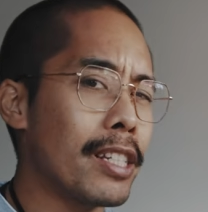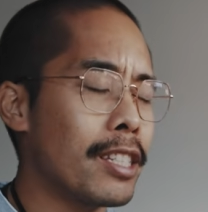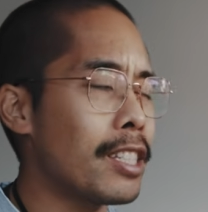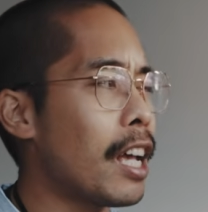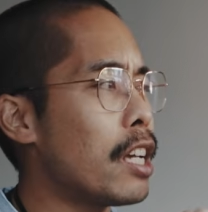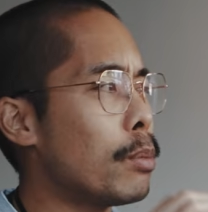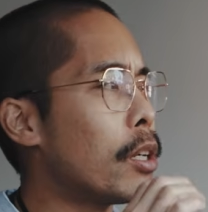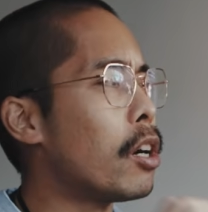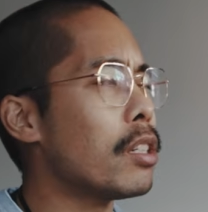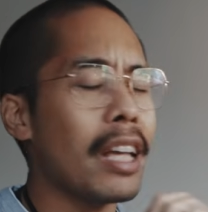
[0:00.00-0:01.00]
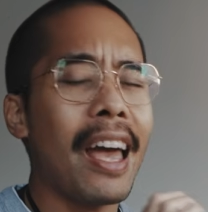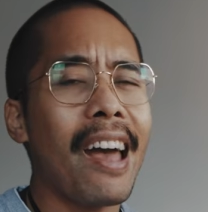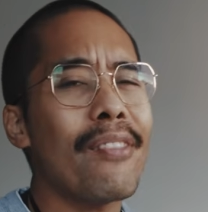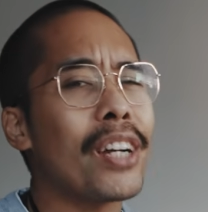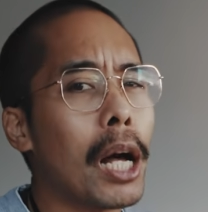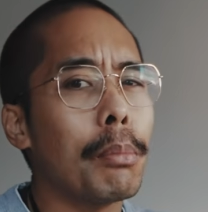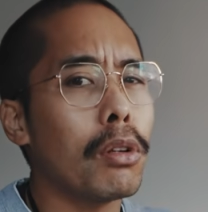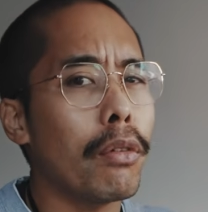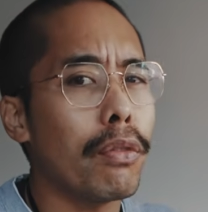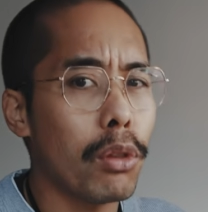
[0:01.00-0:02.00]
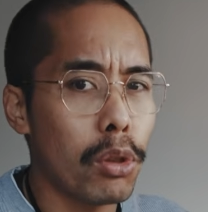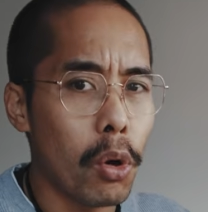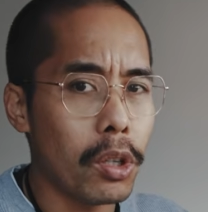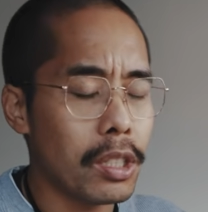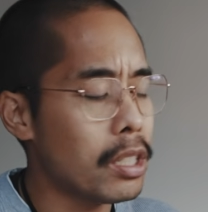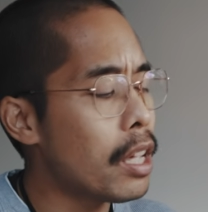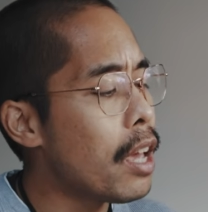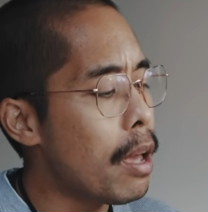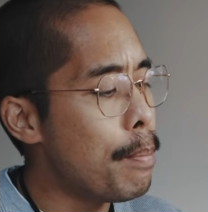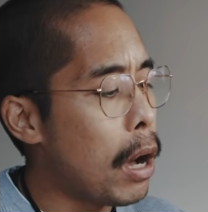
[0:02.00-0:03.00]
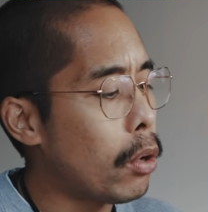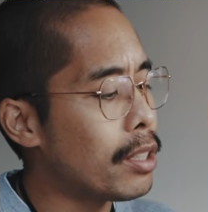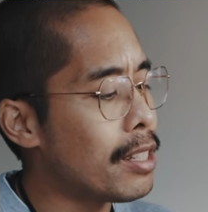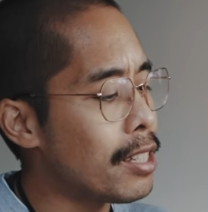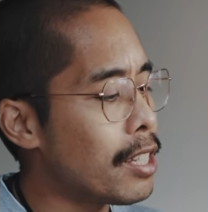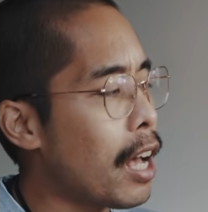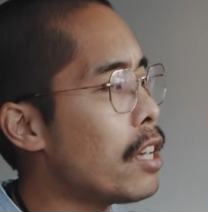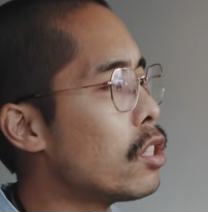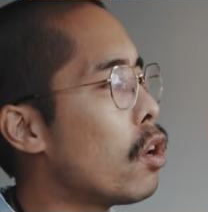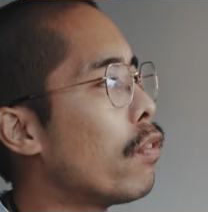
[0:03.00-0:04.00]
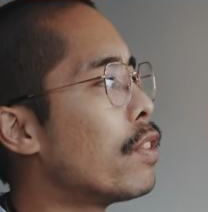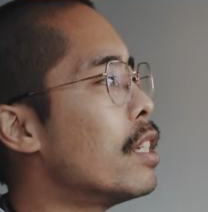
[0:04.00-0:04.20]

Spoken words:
this size, because I have a couple of thoughts about the size of